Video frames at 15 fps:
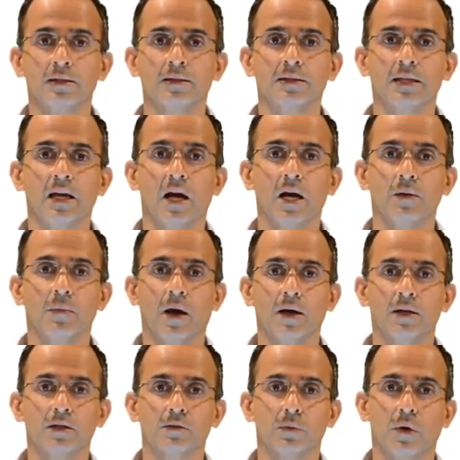zi
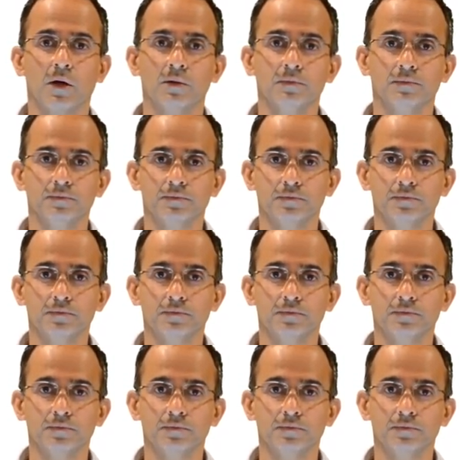minus one,